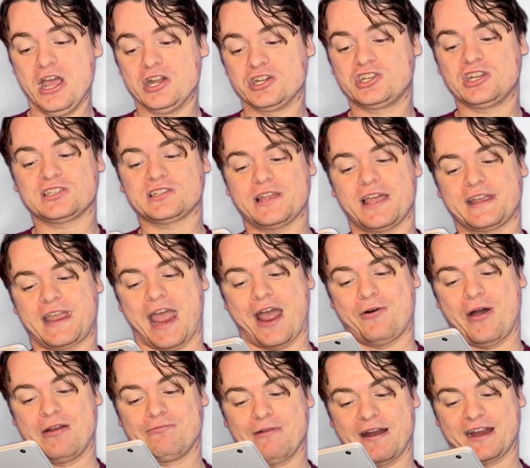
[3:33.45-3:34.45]
just like how I
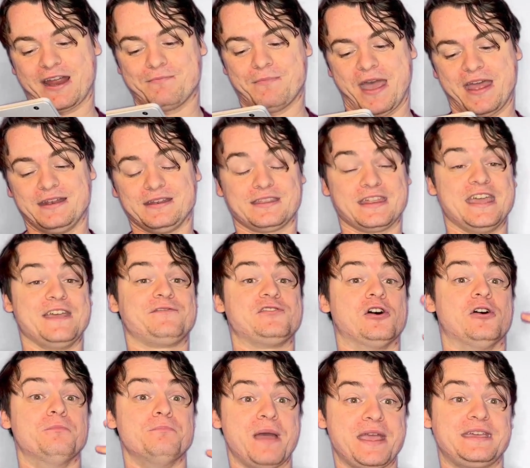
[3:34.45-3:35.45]
recommend that if
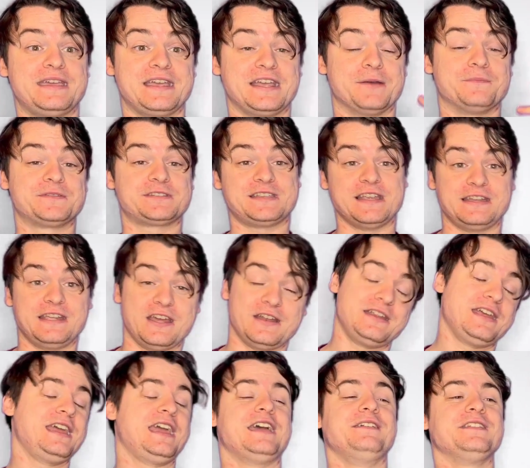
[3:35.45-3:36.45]
you're making obsidian,
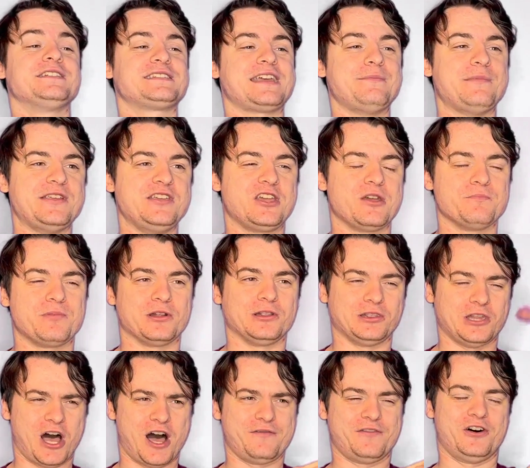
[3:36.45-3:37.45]
in the same way you can put
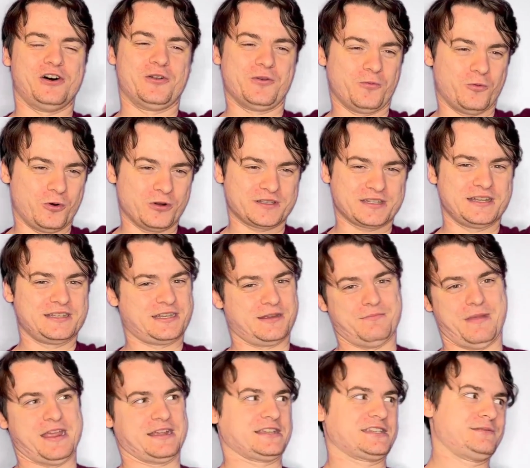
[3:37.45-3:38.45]
lava on water to
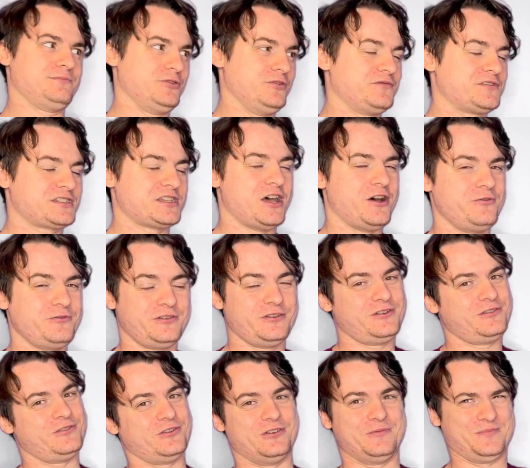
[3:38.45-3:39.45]
make smooth stone,
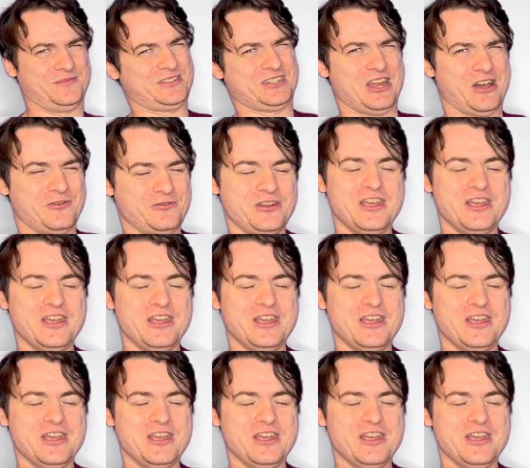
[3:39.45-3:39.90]
or stone,